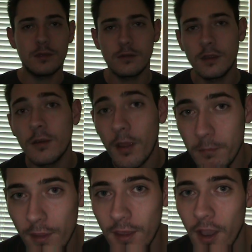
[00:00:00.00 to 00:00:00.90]
Anyway,
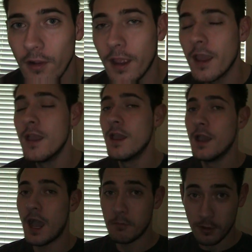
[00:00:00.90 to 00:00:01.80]
okay,
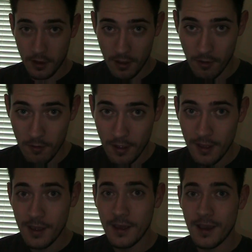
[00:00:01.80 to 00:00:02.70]
I'm going to go
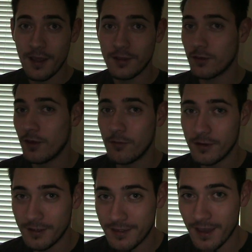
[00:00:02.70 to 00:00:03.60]
that's all I
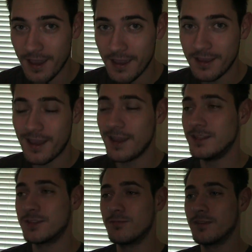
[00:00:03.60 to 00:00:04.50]
wanted to say. I
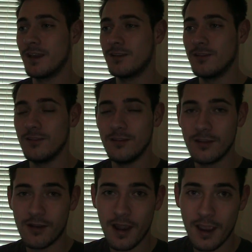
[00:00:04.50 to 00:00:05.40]
just was like, dude,
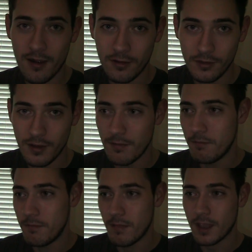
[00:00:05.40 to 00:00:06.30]
all right, Harold,
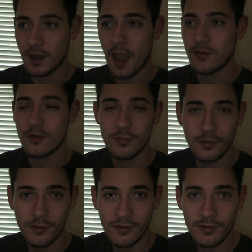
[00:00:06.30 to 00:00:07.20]

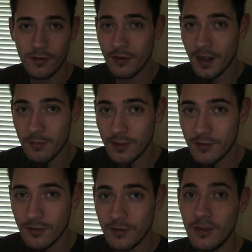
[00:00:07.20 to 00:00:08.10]
mechanizable, whatever your name is,
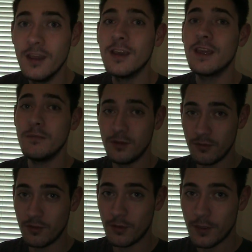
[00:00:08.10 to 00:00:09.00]
dude. Keep
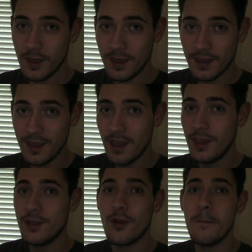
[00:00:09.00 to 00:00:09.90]
doing your thing.
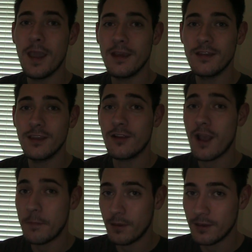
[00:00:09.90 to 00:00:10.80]
You're amazing. You're
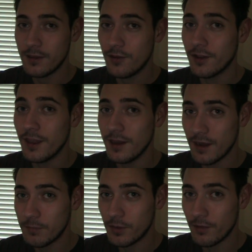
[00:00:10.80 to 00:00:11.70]
epic. You're getting
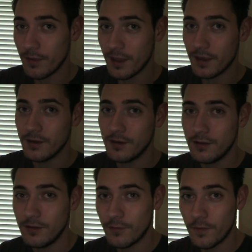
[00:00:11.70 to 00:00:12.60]
up there, man.
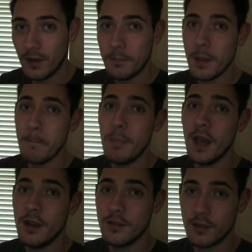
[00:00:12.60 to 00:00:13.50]
Your Philippine
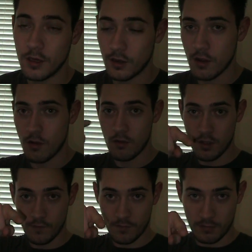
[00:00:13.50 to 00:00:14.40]
butt is gonna go
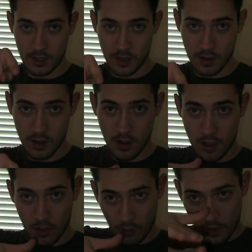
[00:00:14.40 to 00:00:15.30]
from here
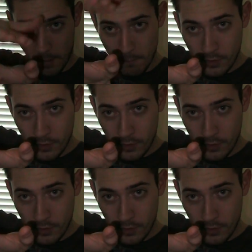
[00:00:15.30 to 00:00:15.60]
all the way up.